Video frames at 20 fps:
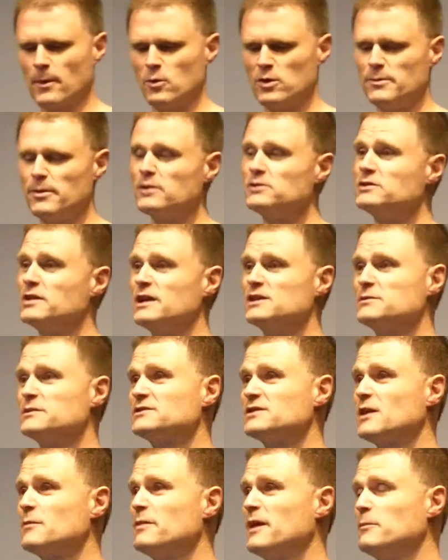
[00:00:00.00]
What about
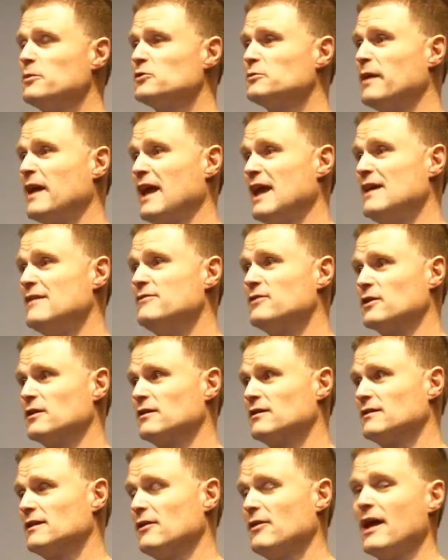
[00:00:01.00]
judgments on people's
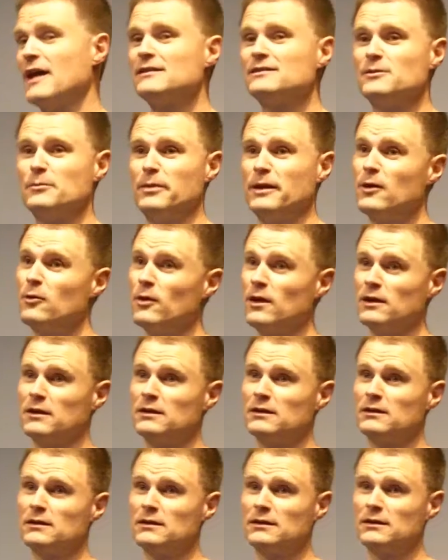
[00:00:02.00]
behavior? Now that's the big one.